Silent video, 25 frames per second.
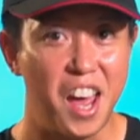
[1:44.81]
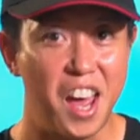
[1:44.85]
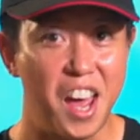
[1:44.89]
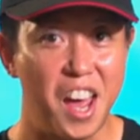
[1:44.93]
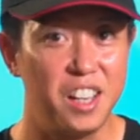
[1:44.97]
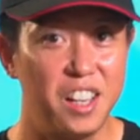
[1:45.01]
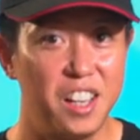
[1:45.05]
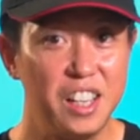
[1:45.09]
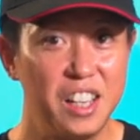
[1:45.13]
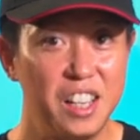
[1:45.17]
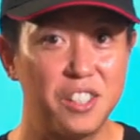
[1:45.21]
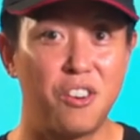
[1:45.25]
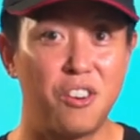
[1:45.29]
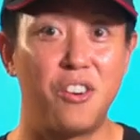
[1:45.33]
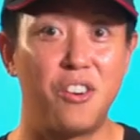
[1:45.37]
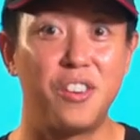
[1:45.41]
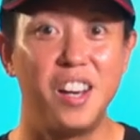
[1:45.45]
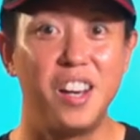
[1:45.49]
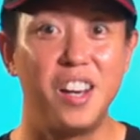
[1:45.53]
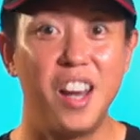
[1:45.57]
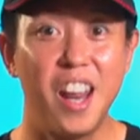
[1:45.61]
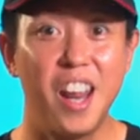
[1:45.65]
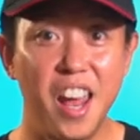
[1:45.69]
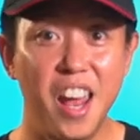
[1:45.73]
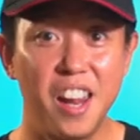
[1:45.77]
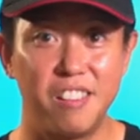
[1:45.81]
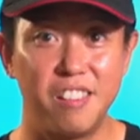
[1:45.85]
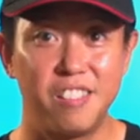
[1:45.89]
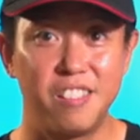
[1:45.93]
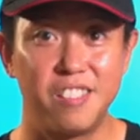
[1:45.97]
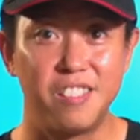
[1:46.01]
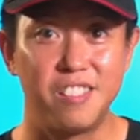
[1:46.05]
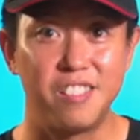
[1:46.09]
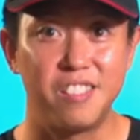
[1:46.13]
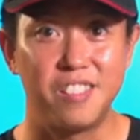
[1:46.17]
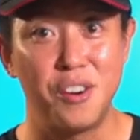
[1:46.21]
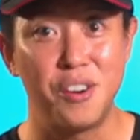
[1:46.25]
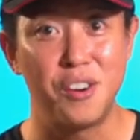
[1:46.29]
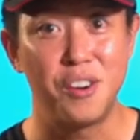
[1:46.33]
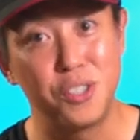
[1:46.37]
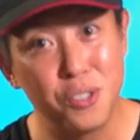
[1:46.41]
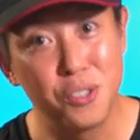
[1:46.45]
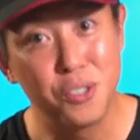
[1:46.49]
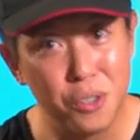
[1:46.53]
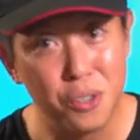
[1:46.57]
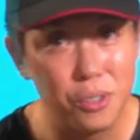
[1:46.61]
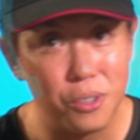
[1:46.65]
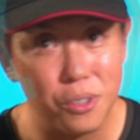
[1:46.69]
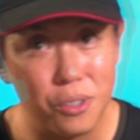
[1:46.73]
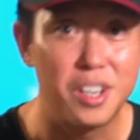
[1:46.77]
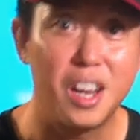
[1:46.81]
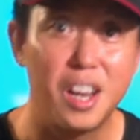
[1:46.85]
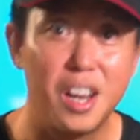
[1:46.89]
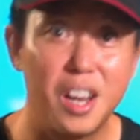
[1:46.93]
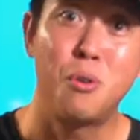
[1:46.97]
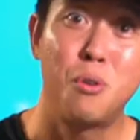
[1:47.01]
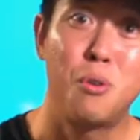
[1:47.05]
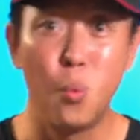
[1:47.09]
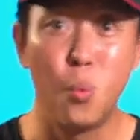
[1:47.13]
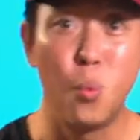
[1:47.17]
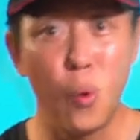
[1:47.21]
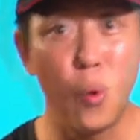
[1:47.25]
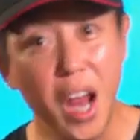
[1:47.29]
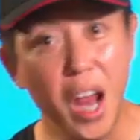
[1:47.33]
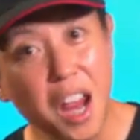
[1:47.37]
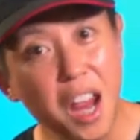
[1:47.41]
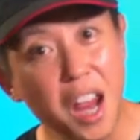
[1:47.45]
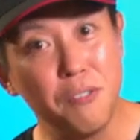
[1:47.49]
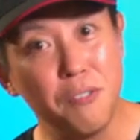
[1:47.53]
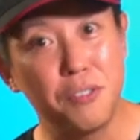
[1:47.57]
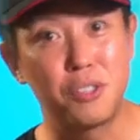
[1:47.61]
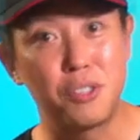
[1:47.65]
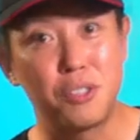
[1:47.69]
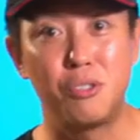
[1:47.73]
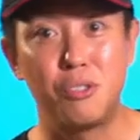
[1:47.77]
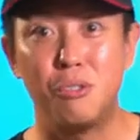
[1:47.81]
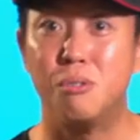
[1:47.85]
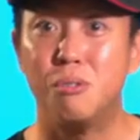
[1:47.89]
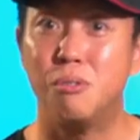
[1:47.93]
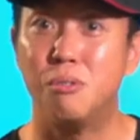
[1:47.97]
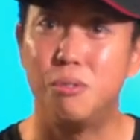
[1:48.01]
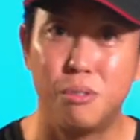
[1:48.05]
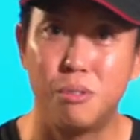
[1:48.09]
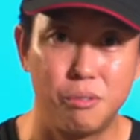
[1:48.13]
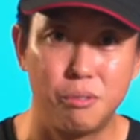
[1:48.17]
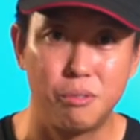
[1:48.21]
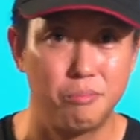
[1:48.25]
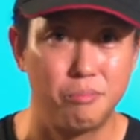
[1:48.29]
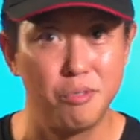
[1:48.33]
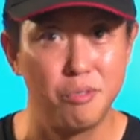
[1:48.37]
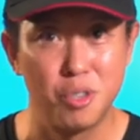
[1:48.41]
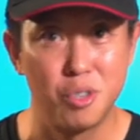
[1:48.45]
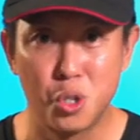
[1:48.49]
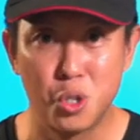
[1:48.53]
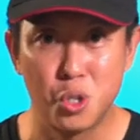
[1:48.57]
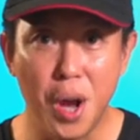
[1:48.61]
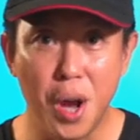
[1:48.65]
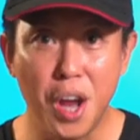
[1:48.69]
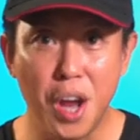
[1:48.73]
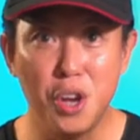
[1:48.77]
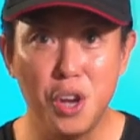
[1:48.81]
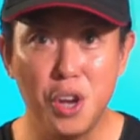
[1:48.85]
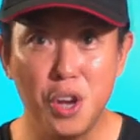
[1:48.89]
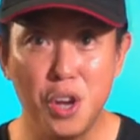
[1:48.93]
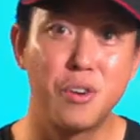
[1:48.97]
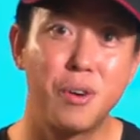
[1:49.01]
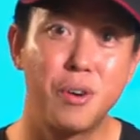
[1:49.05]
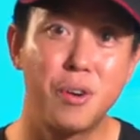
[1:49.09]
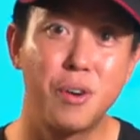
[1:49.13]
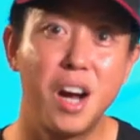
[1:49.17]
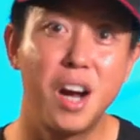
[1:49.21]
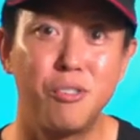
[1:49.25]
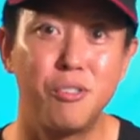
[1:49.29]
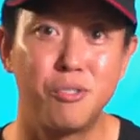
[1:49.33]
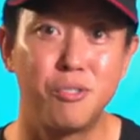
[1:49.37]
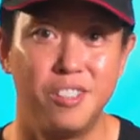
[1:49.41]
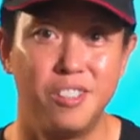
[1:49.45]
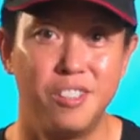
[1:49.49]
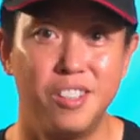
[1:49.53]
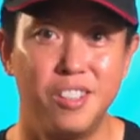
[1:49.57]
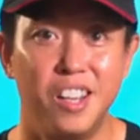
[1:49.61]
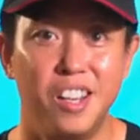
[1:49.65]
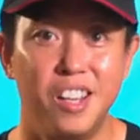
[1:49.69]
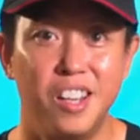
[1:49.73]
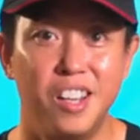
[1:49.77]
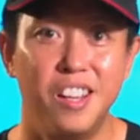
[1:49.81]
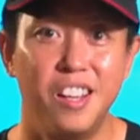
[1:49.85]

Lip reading: At least on land, there are no waves to sway you around.